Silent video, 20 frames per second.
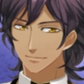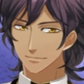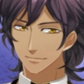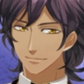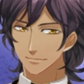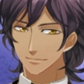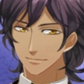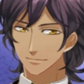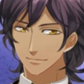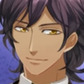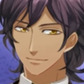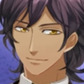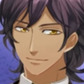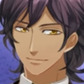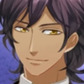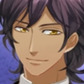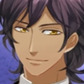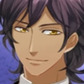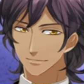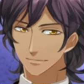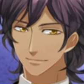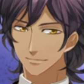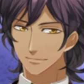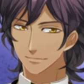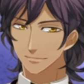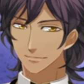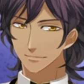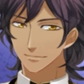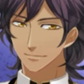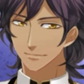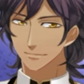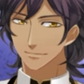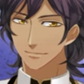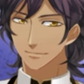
Nobody speaks.